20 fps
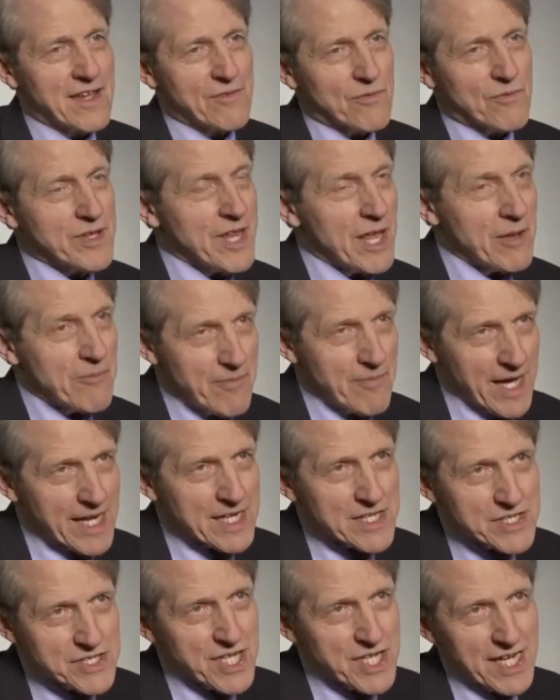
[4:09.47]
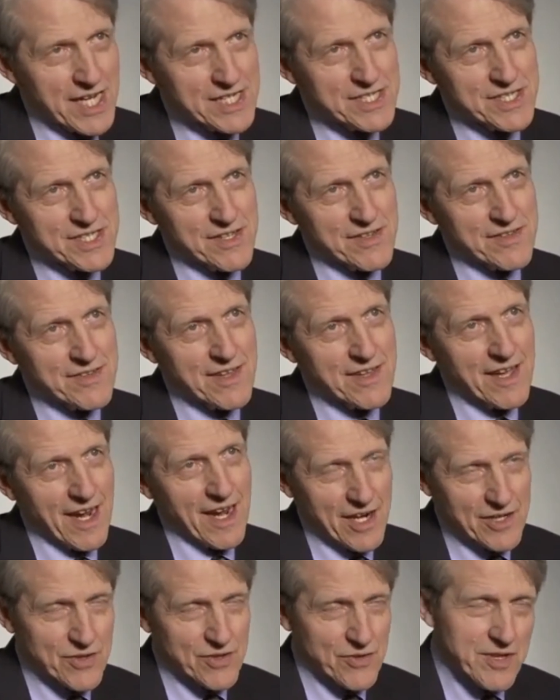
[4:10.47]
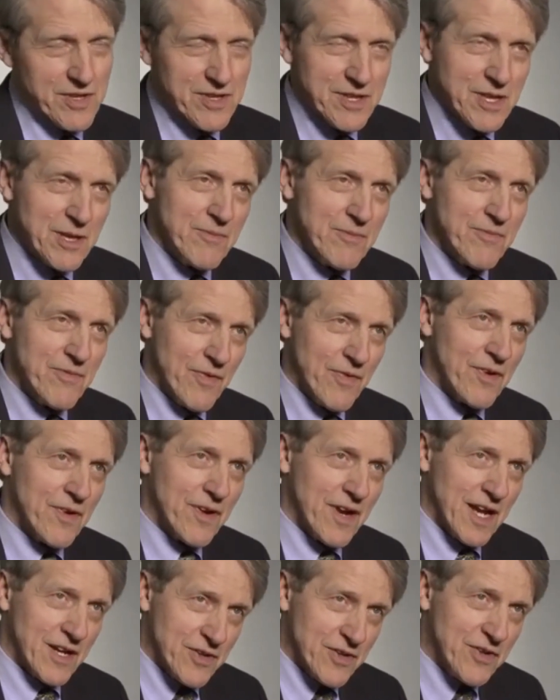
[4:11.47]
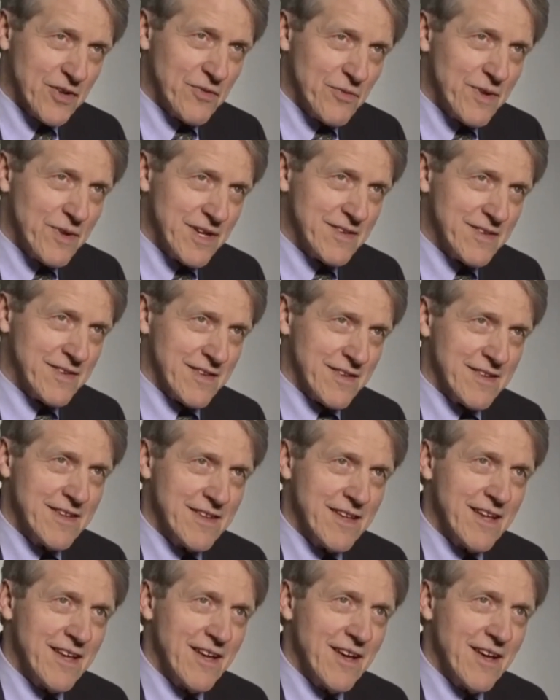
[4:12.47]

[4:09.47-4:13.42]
when they make changes, are doing them for a good reason.